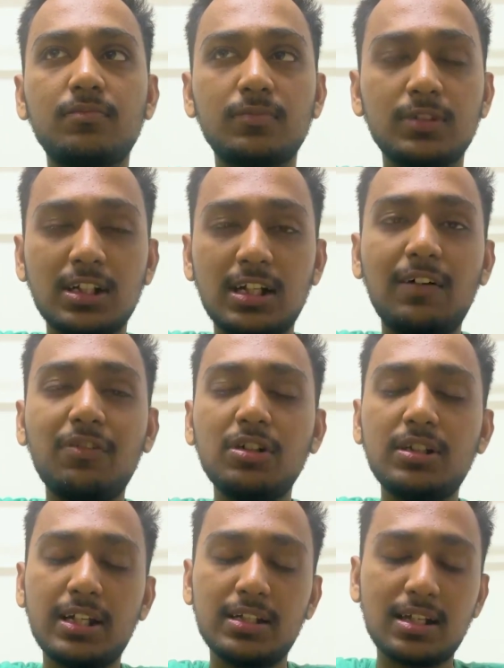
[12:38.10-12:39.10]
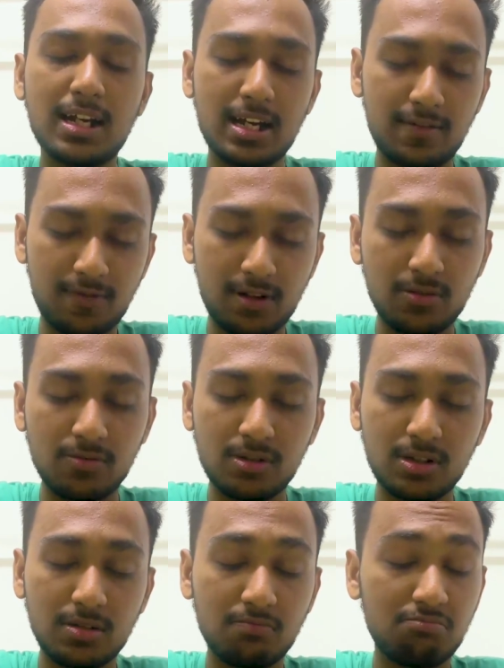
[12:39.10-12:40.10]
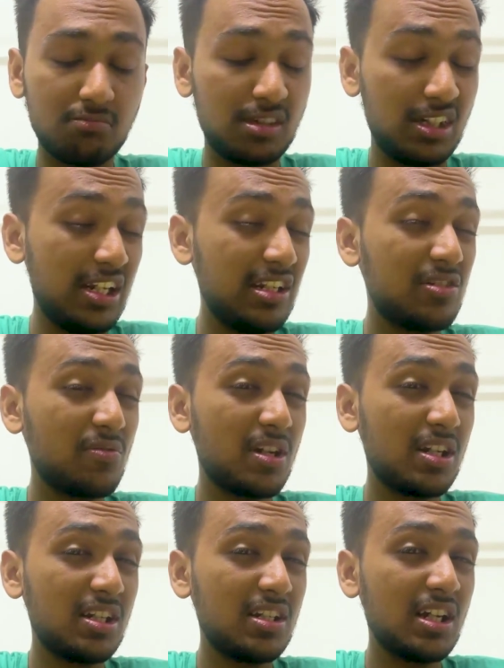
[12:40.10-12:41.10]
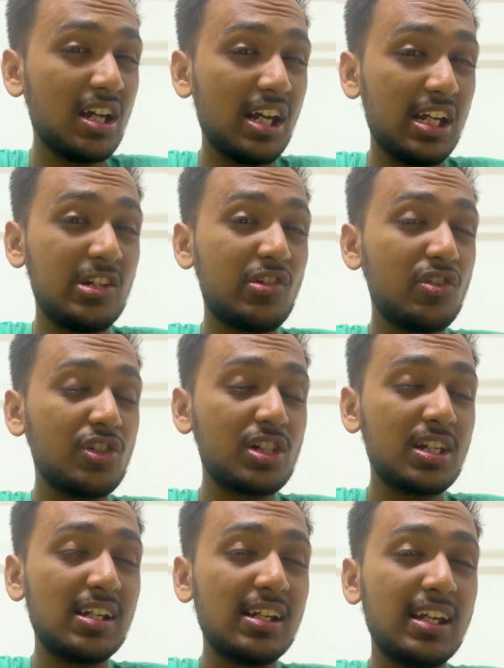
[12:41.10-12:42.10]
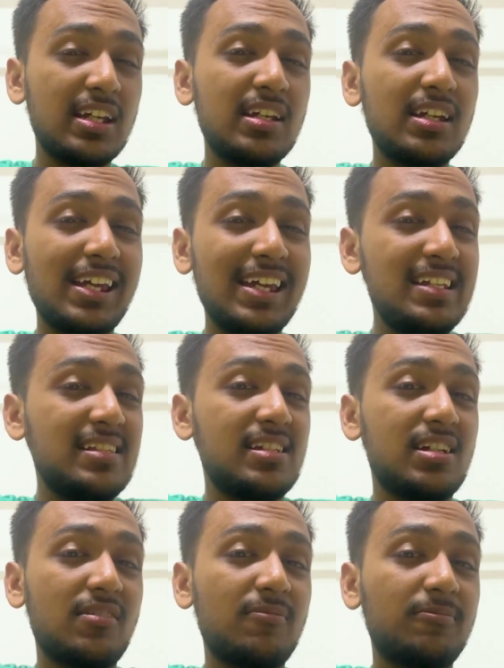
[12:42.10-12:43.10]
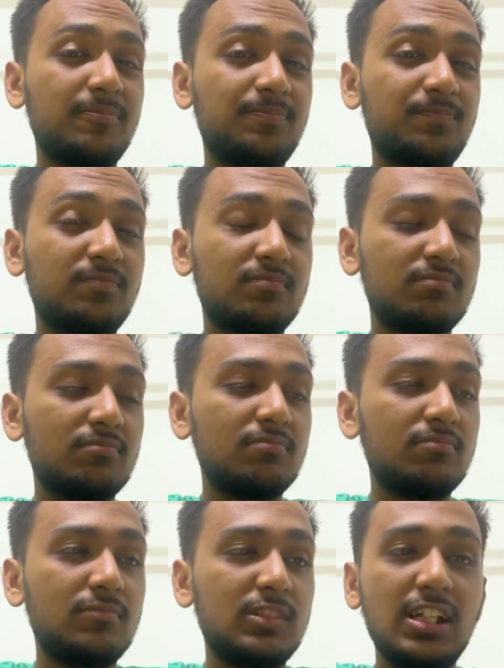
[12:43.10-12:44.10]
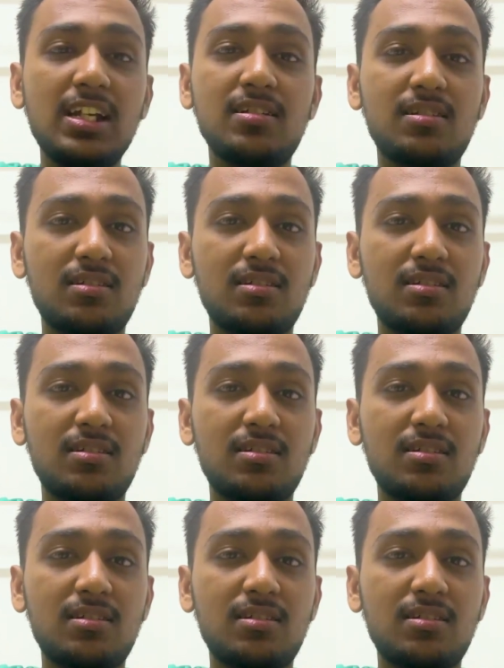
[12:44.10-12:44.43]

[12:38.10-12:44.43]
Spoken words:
after that, I found it is very interestingly easy. Yes,